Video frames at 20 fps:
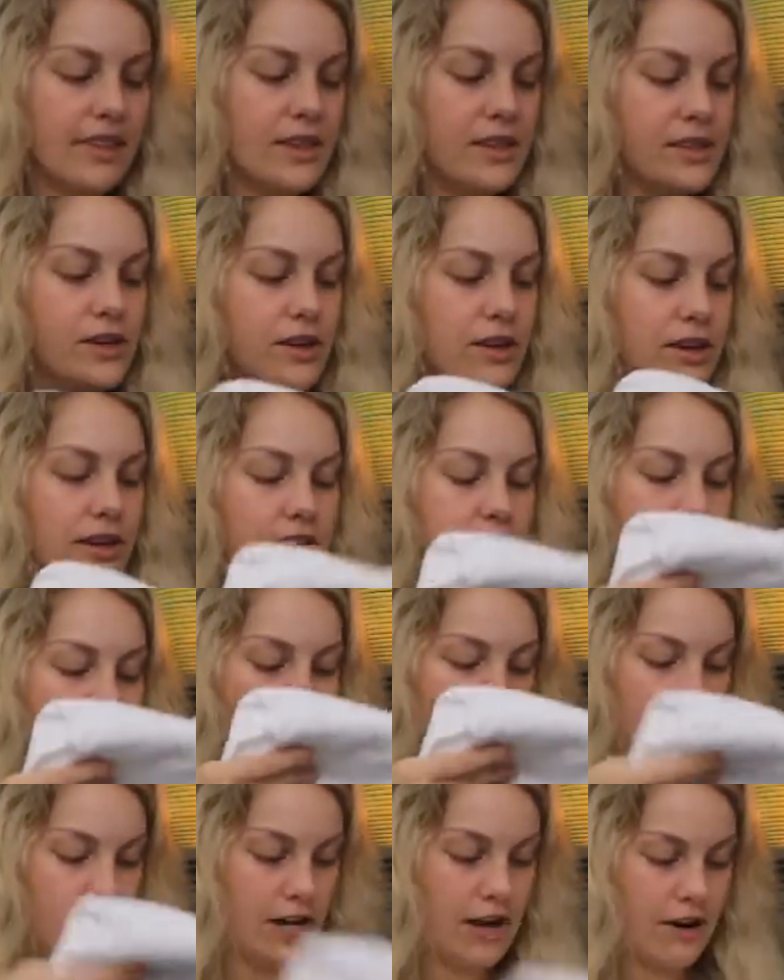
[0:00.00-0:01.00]
So there's a
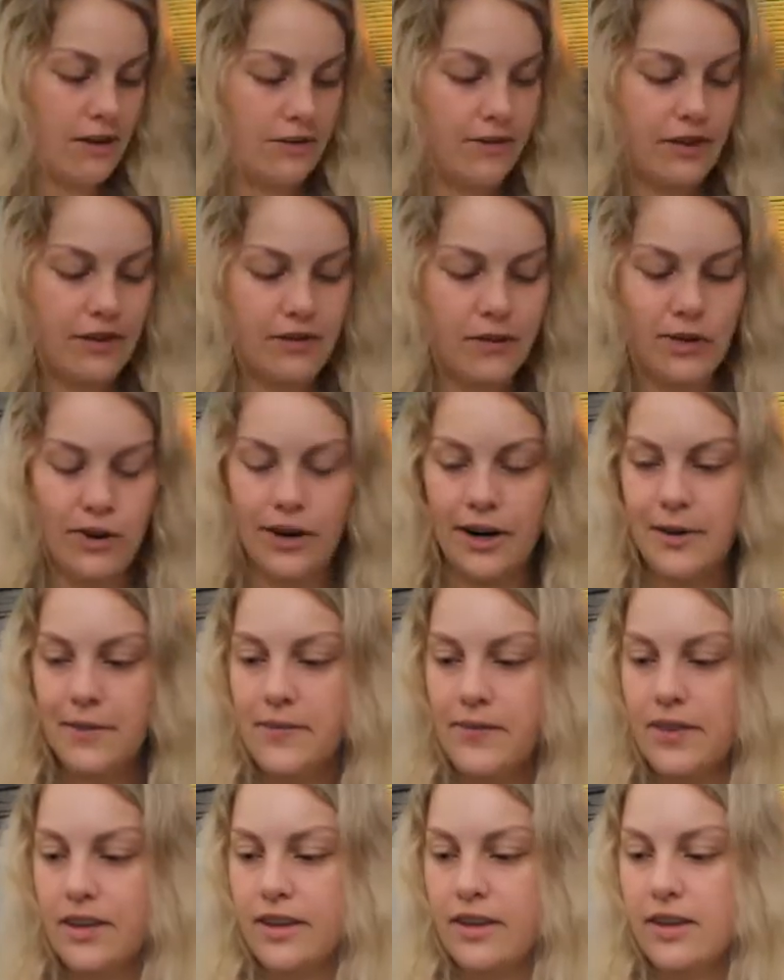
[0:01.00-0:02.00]
matching outfit for
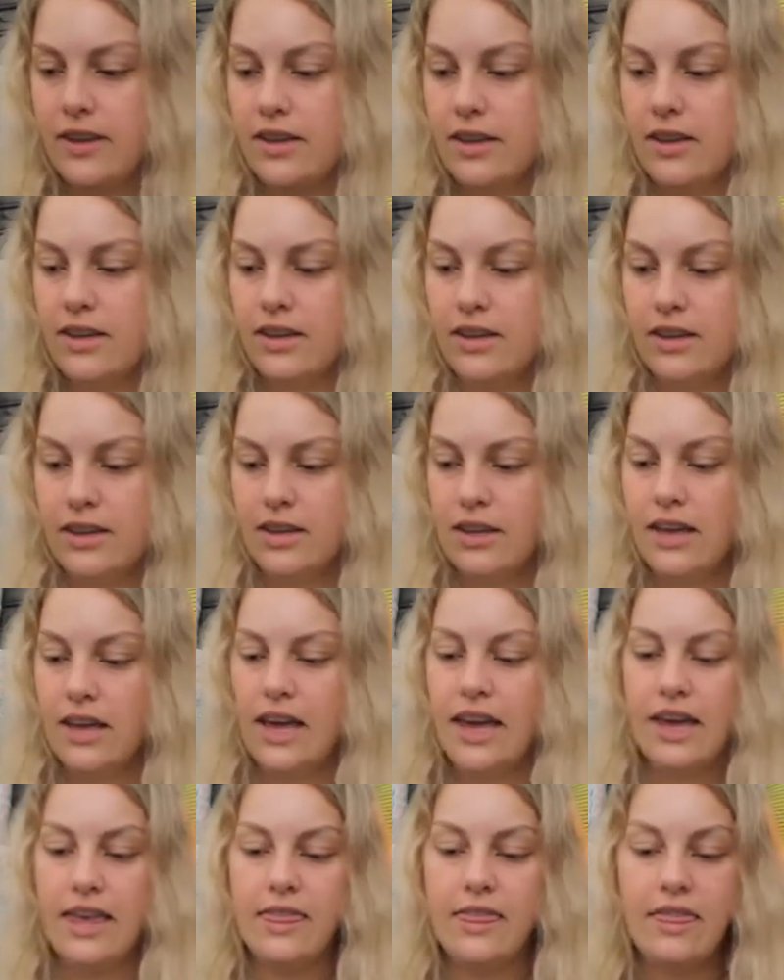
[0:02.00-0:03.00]
him.
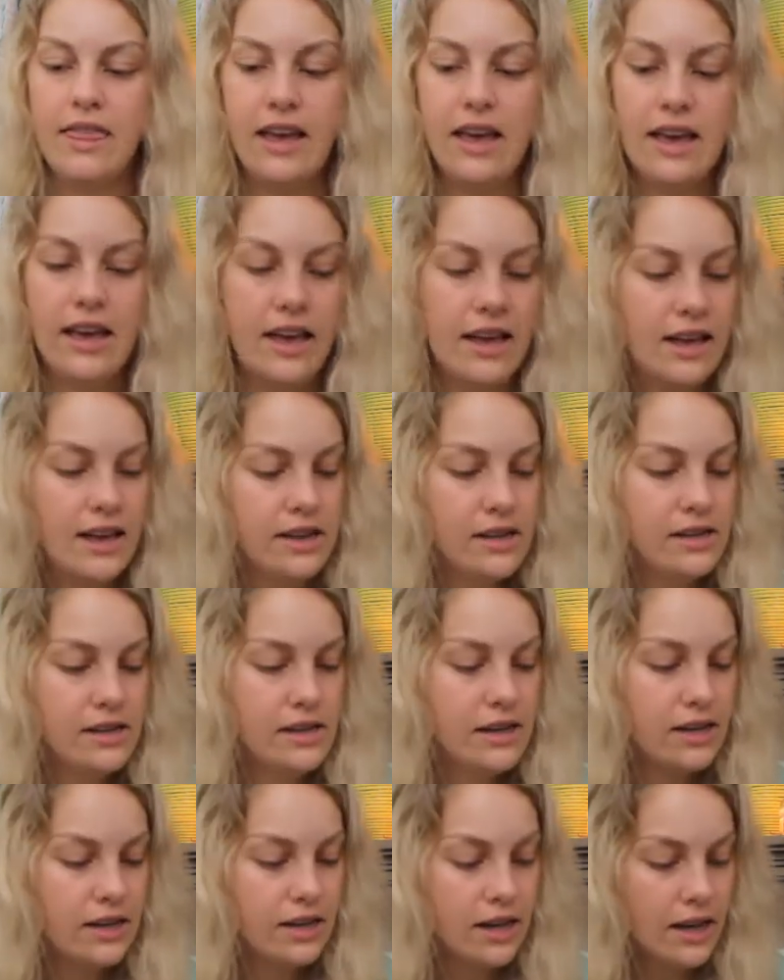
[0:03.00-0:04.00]
And
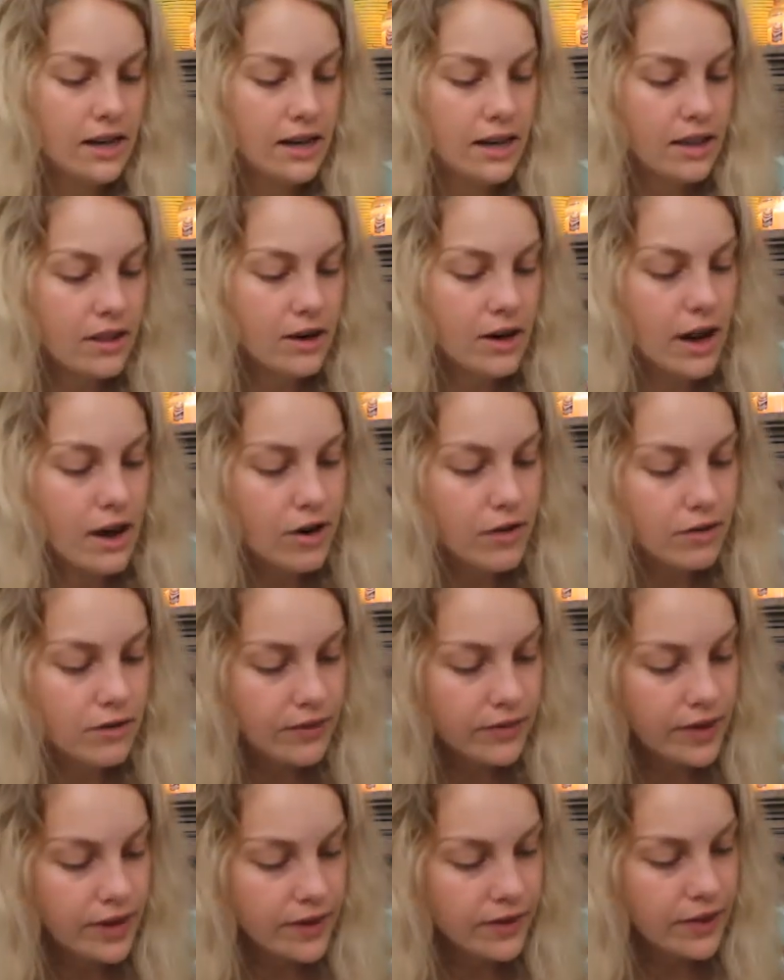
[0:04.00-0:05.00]
then another
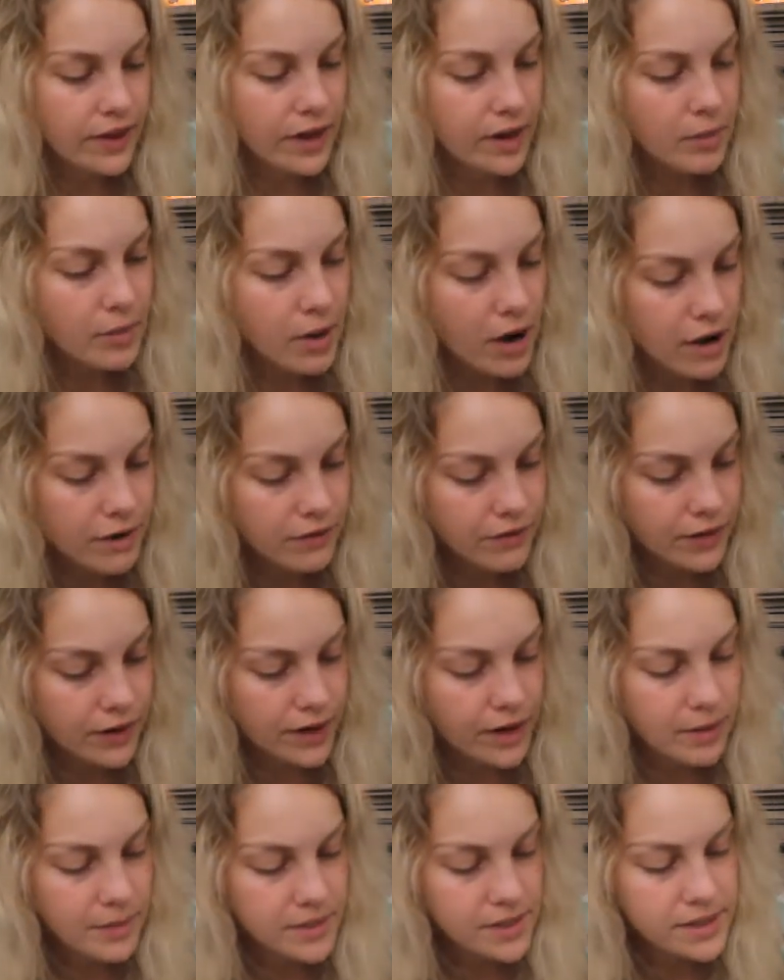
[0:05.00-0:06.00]
outfit that I bought for
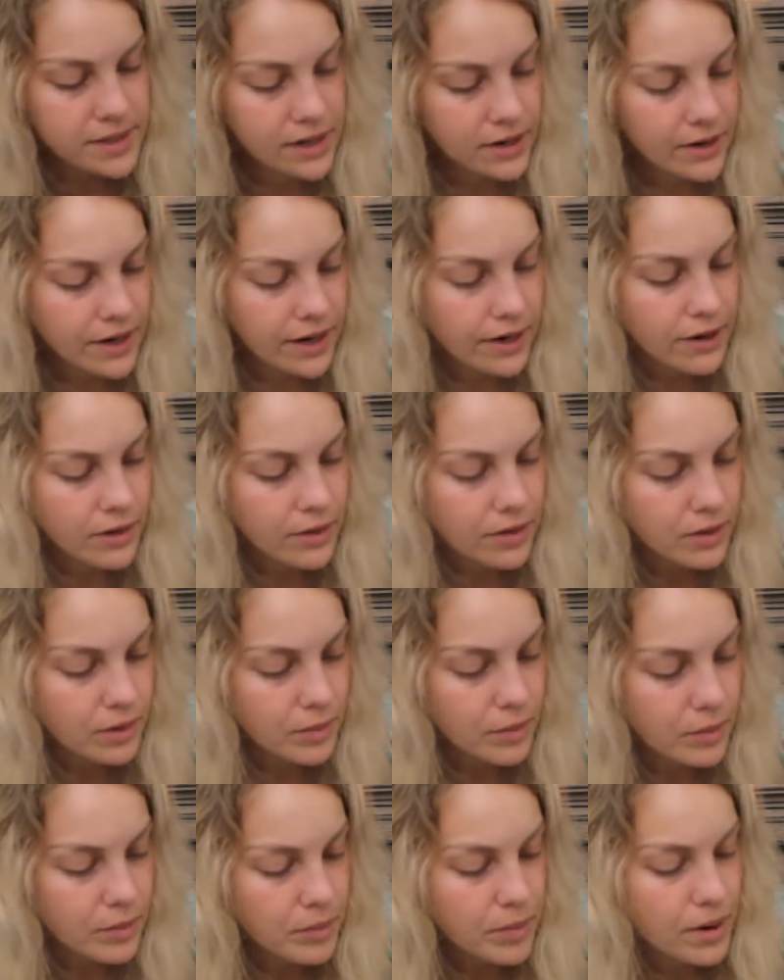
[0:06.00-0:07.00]
him is down here at the
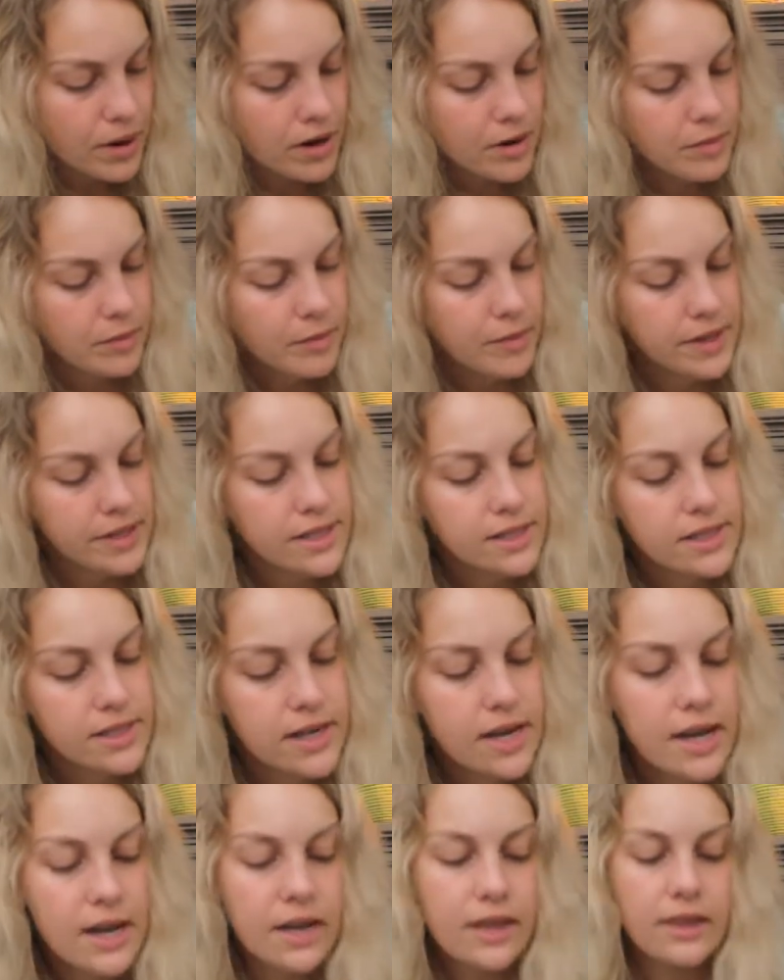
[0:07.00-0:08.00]
bottom of my
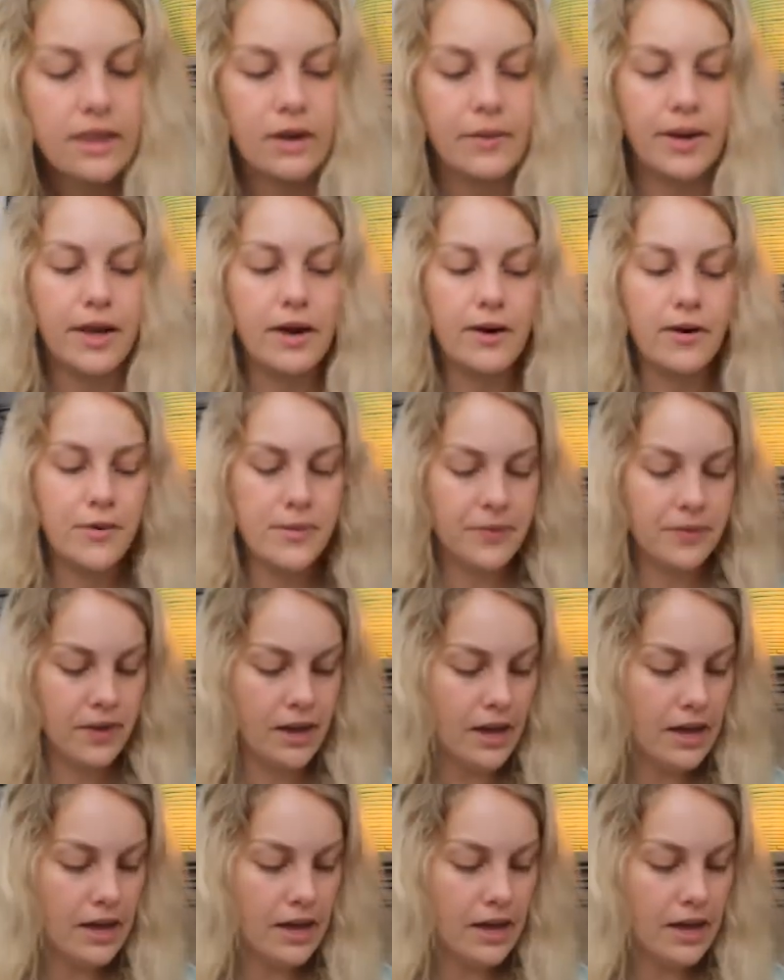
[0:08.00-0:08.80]
stack. There we go.